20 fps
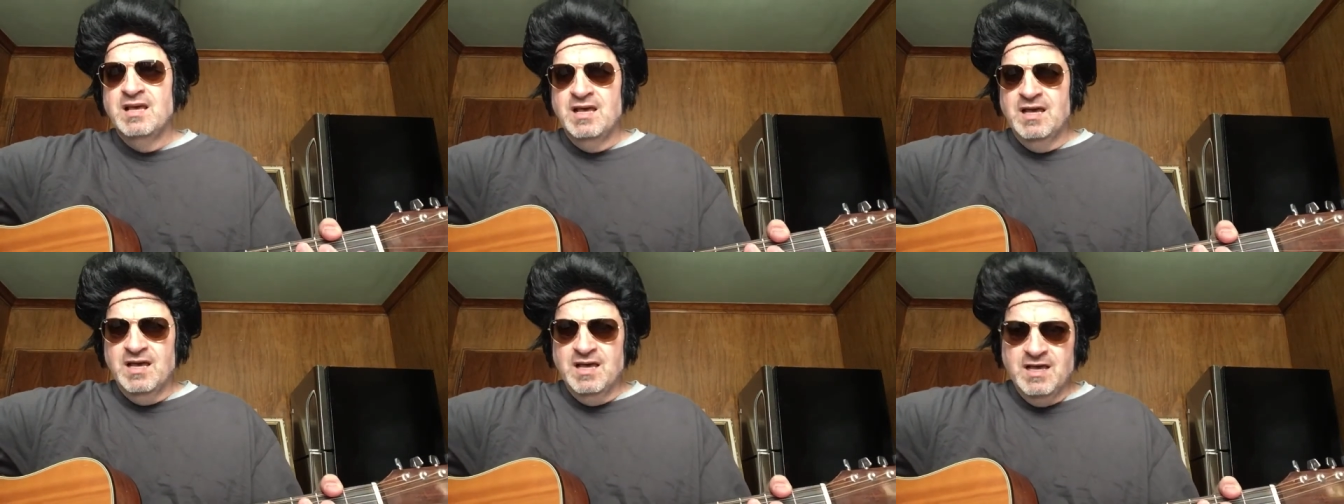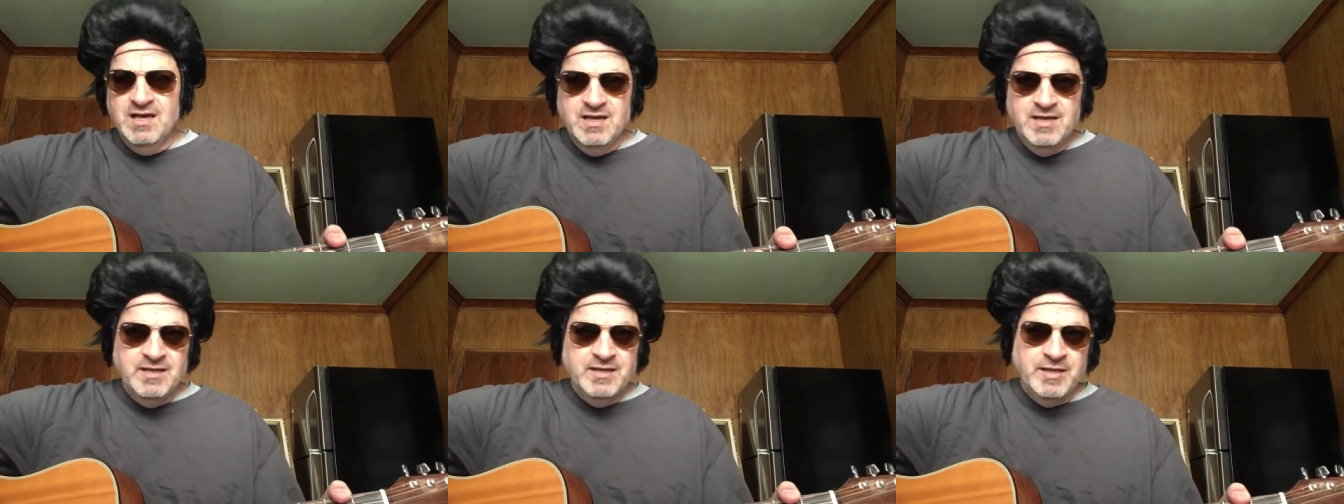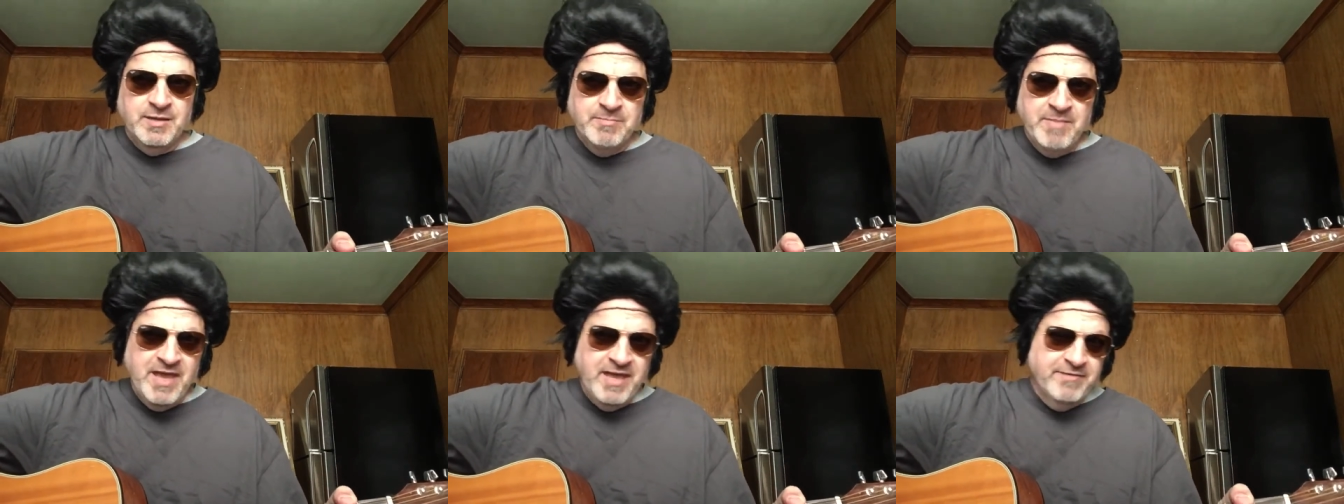Uh, you
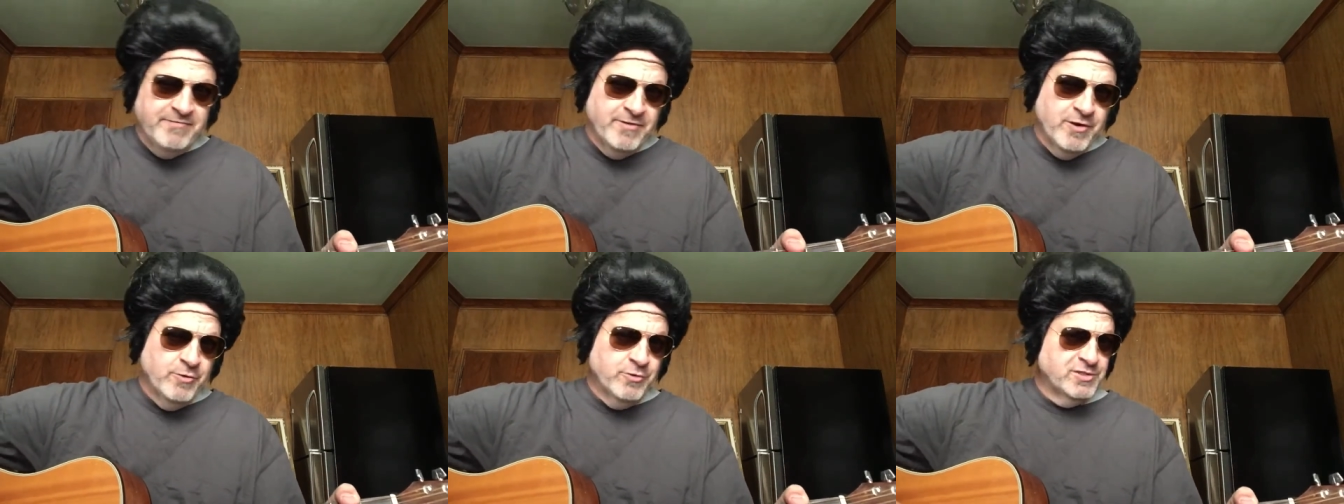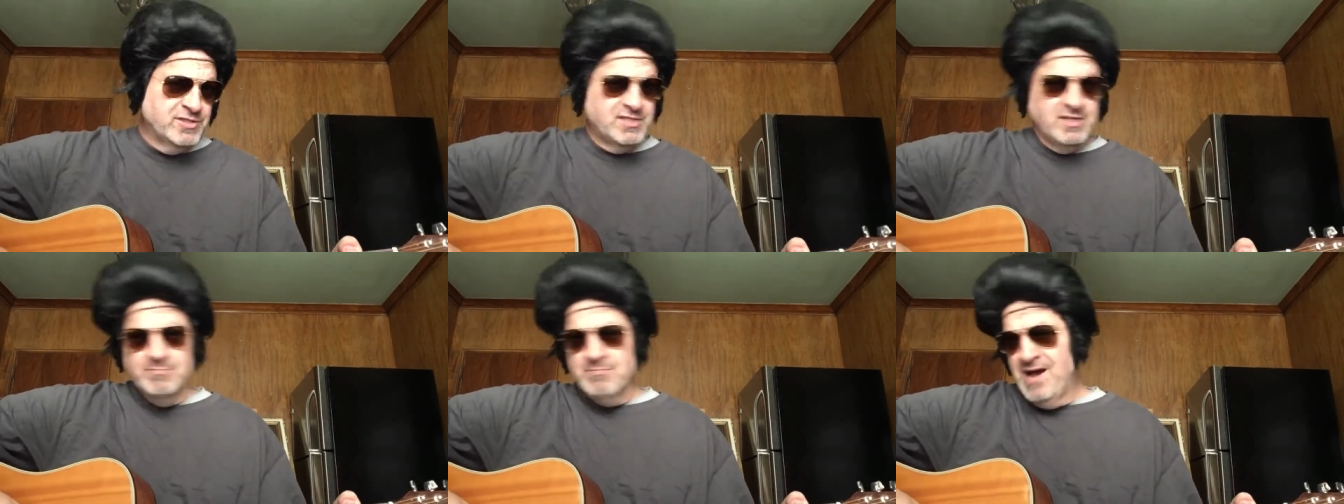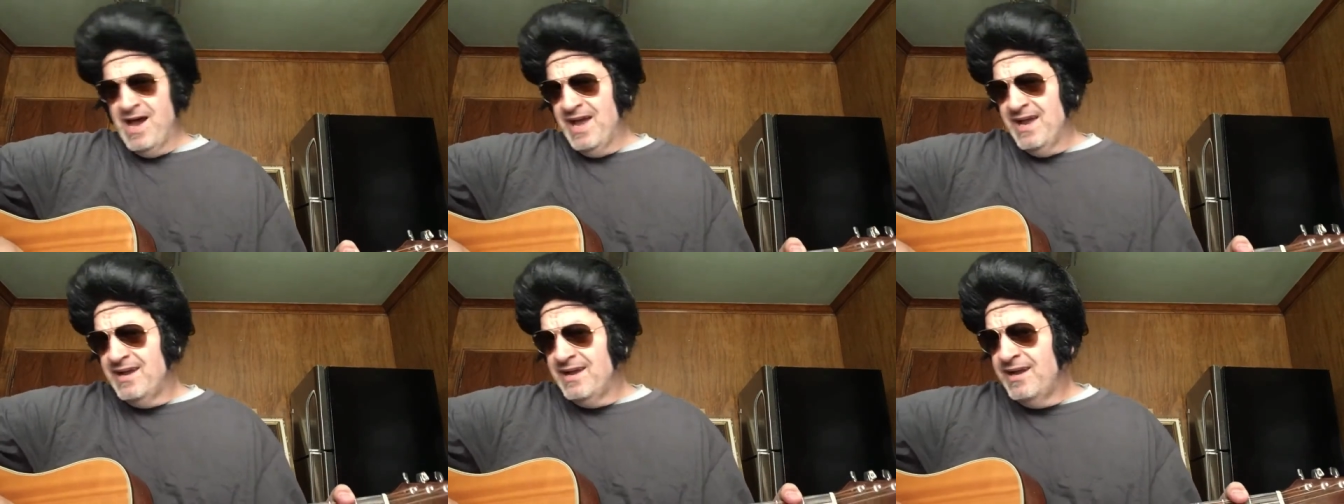may have noticed that
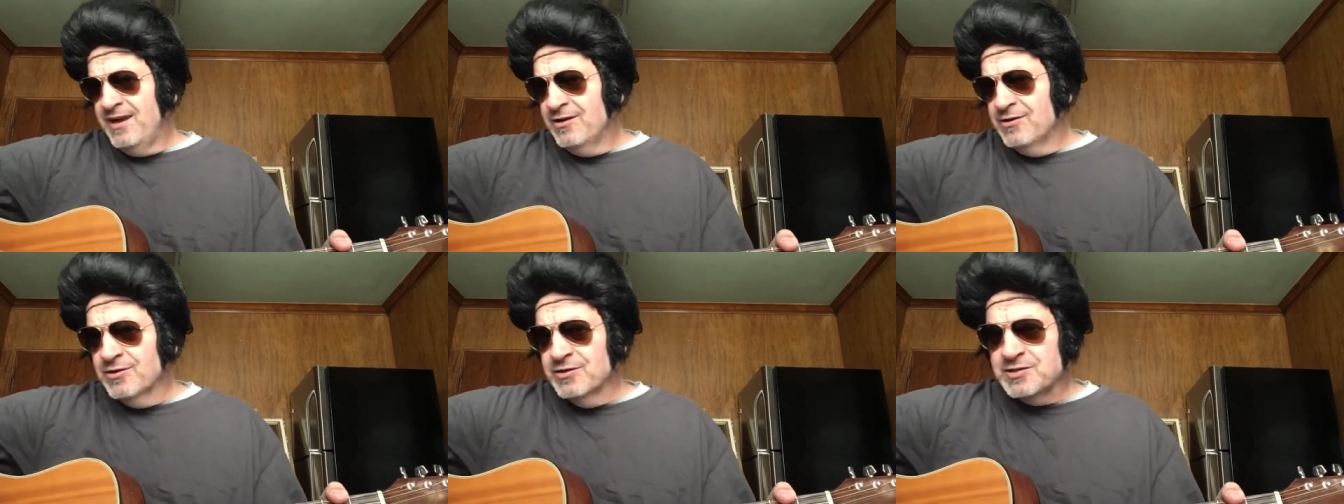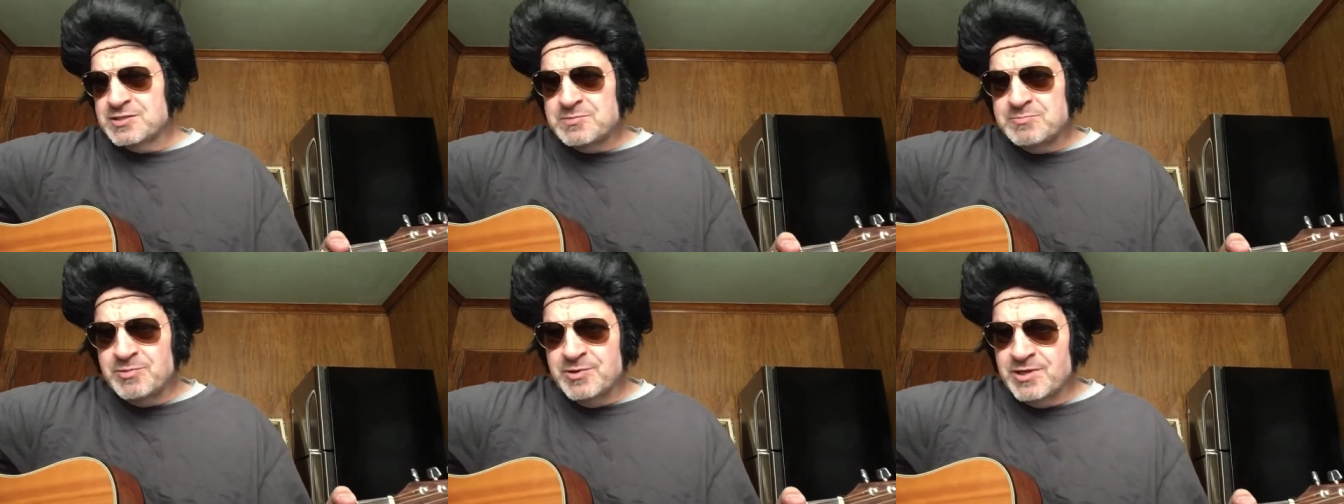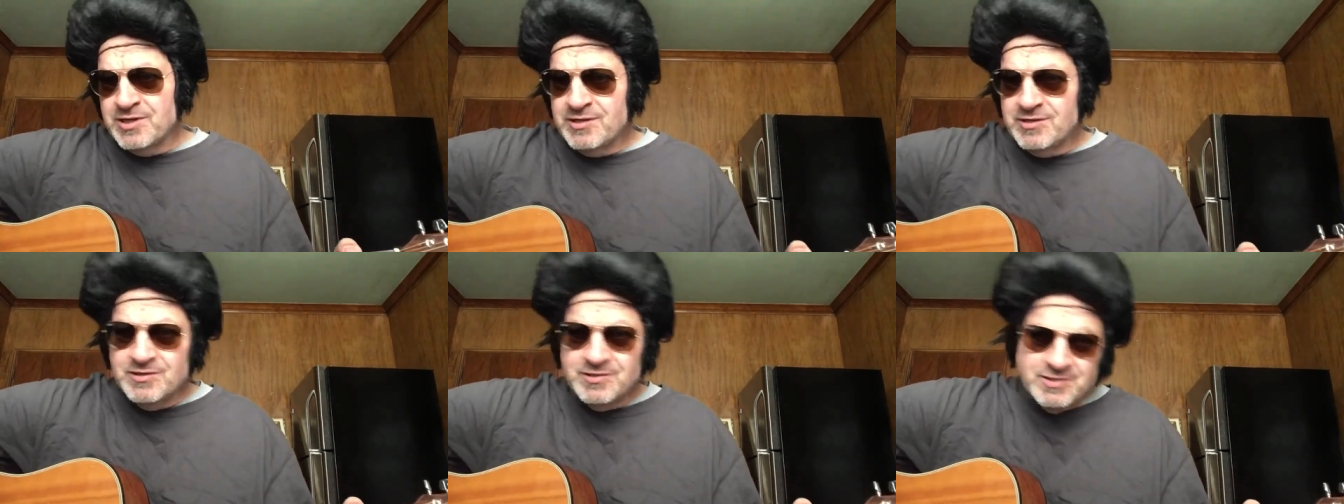my hair looks pretty
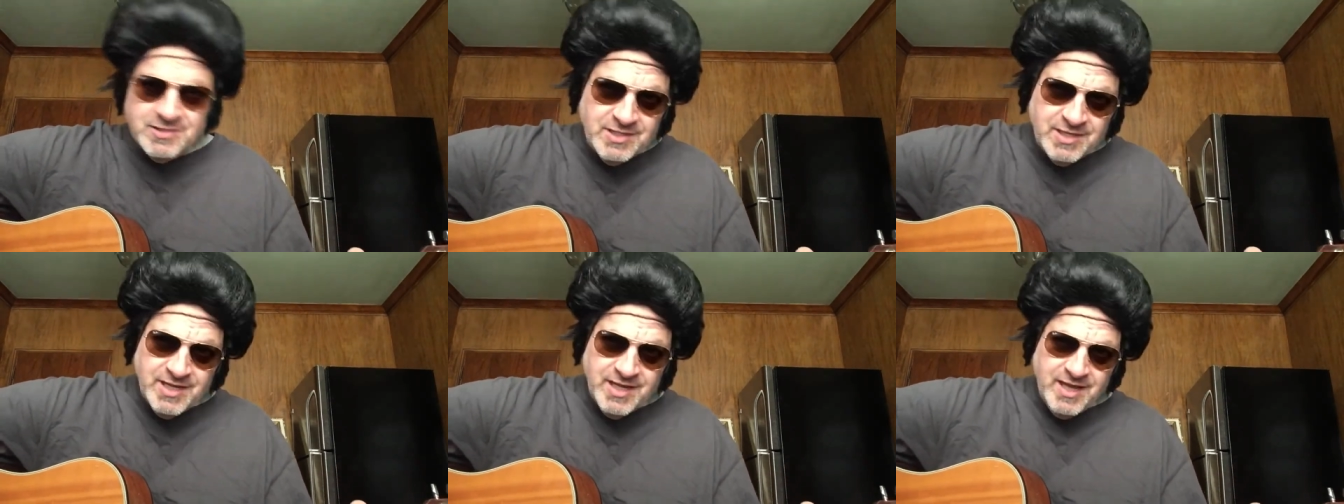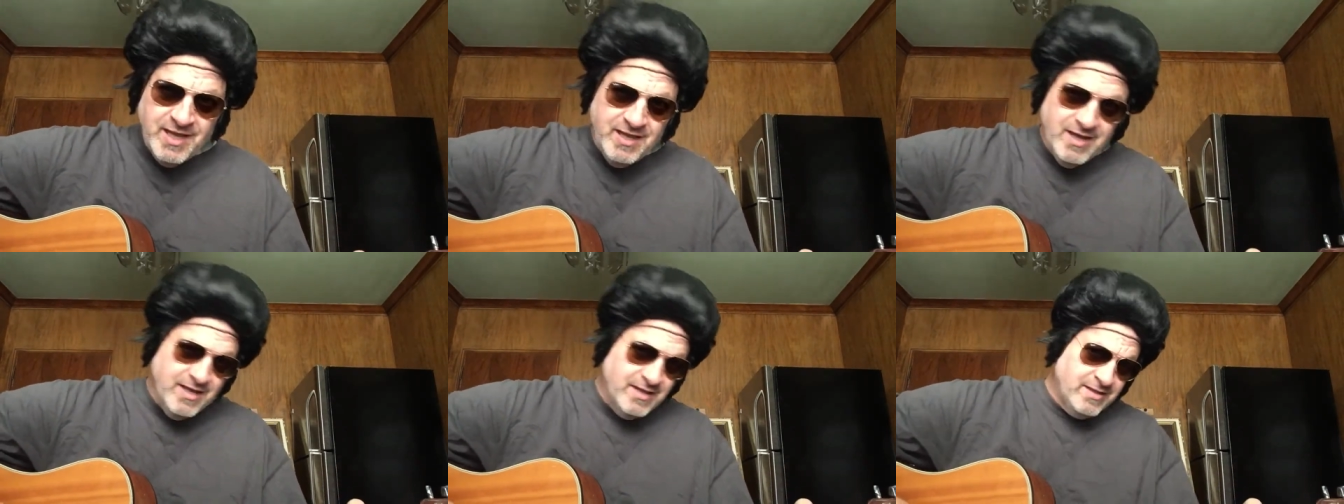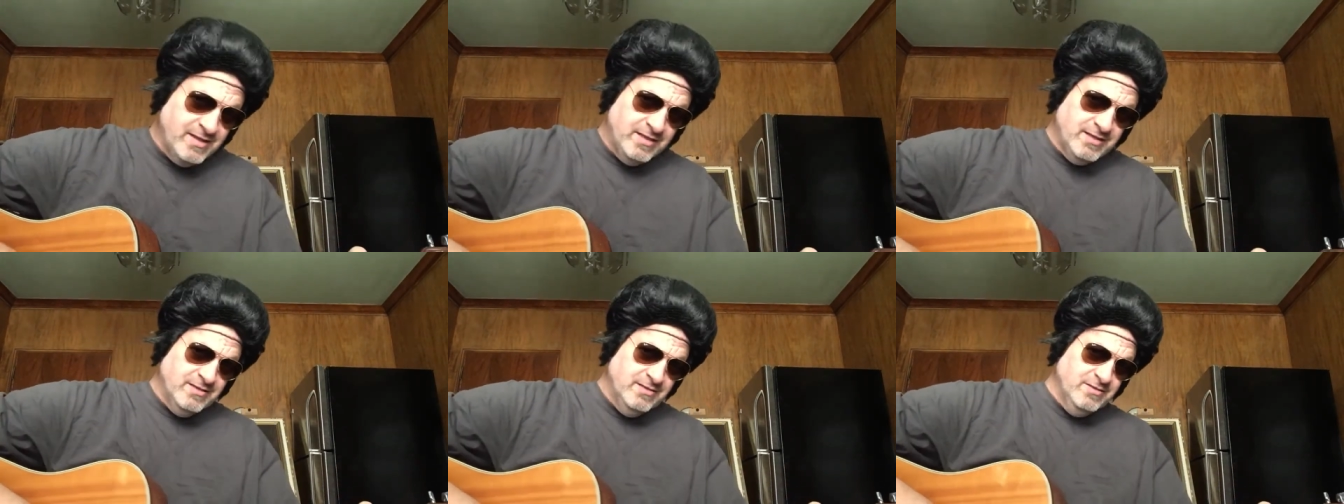good today. I
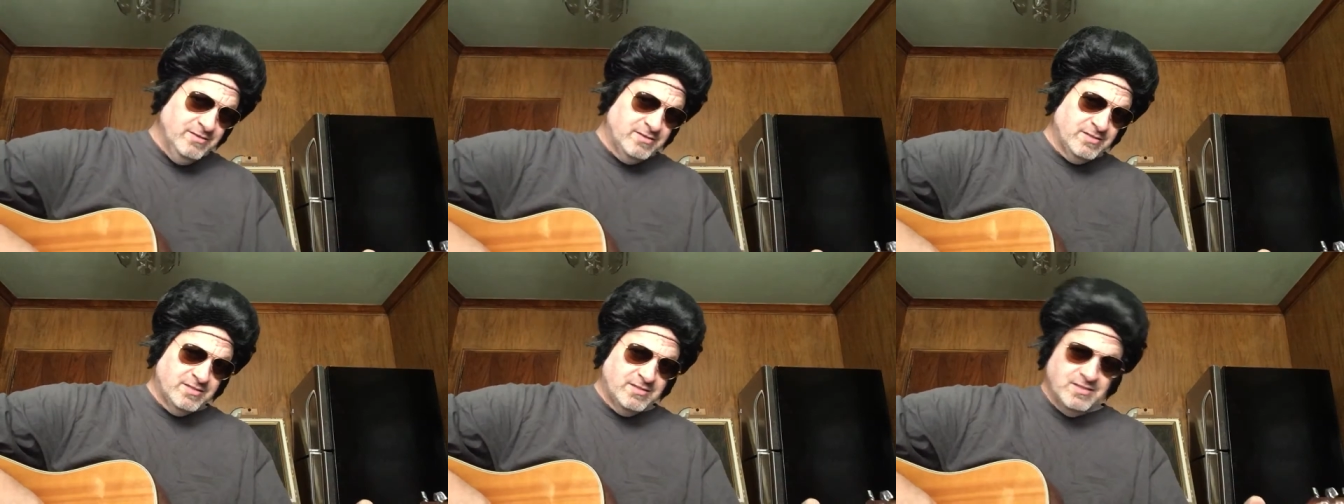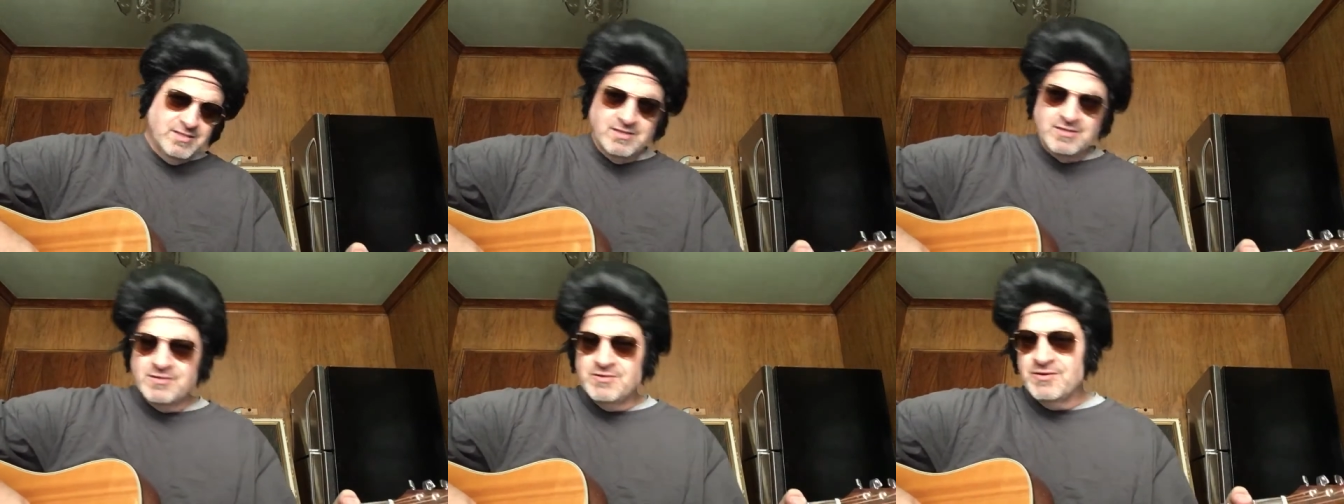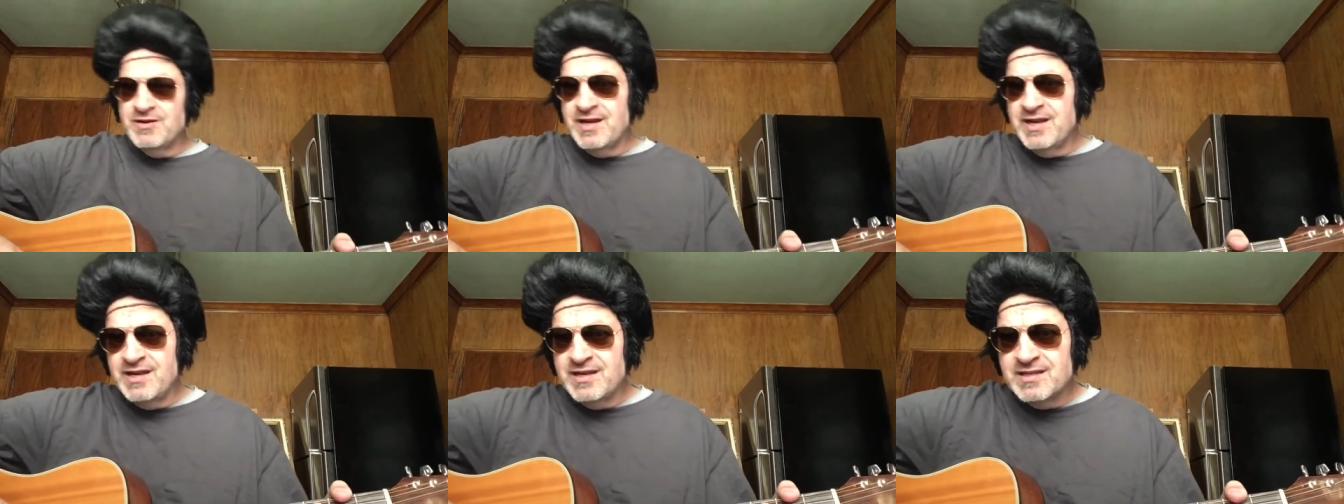think it looks
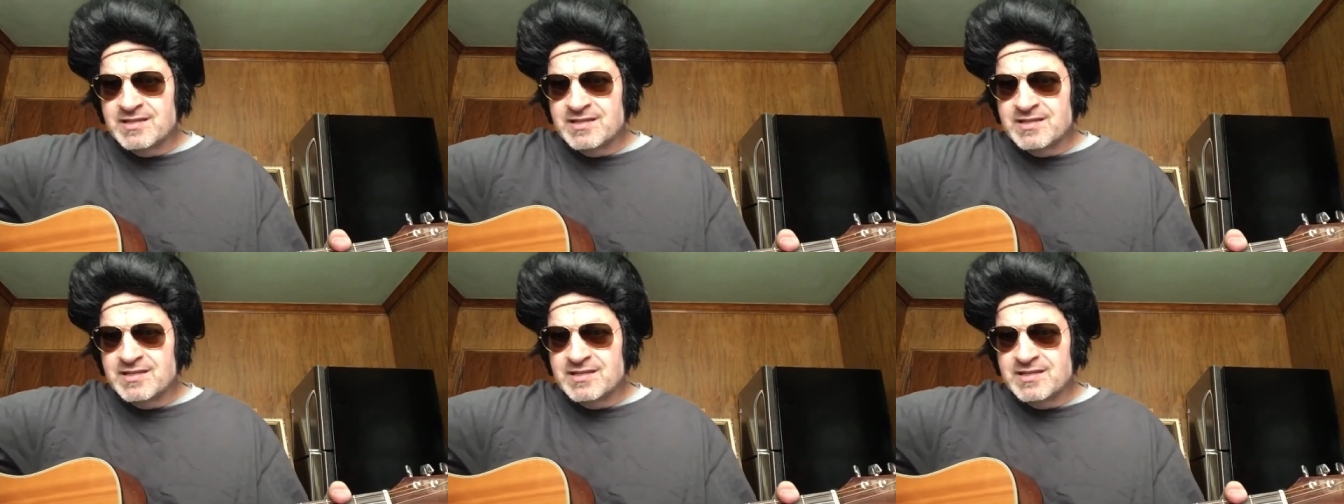great.